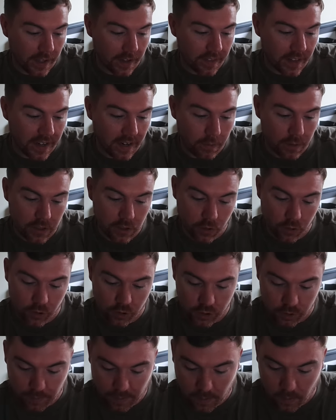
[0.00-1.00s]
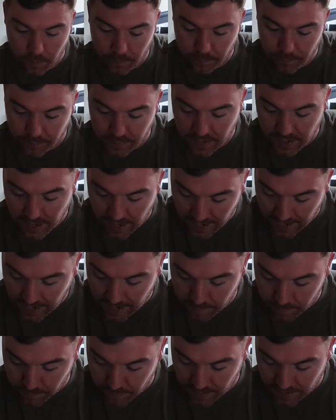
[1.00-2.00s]
And then how he talks about the
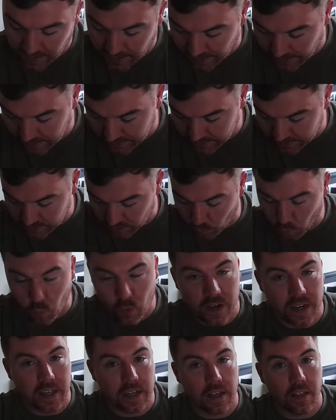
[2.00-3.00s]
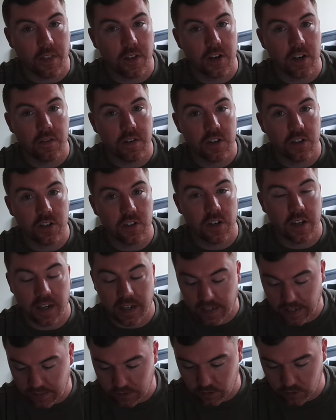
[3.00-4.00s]
aim is winning the division
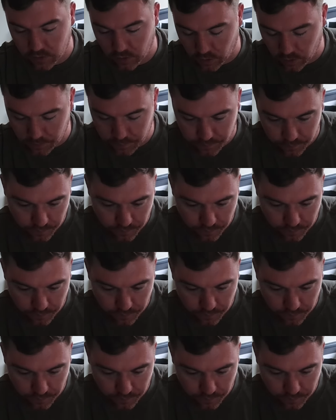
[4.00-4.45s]
again. So